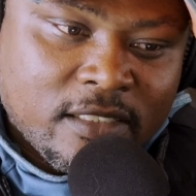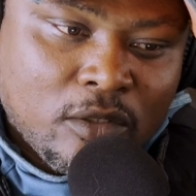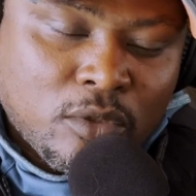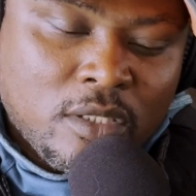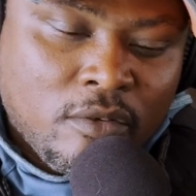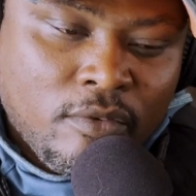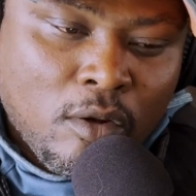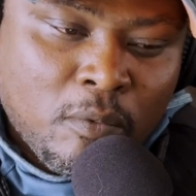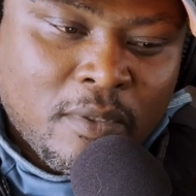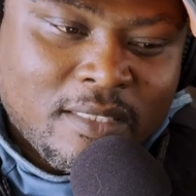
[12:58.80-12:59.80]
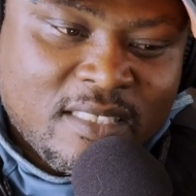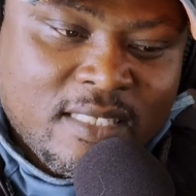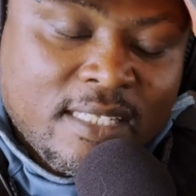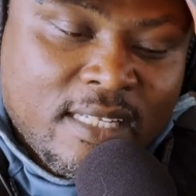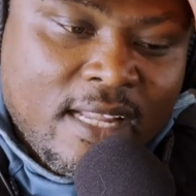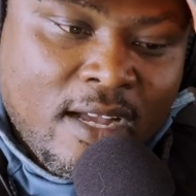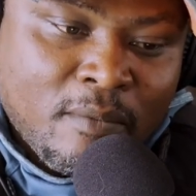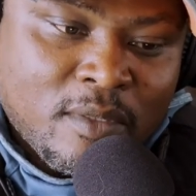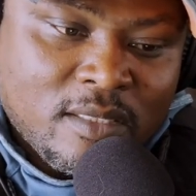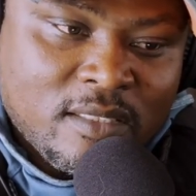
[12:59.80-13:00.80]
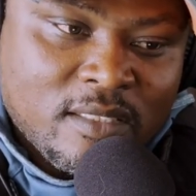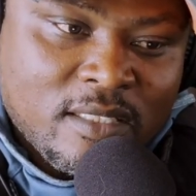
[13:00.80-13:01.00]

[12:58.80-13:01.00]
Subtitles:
or developing certain habits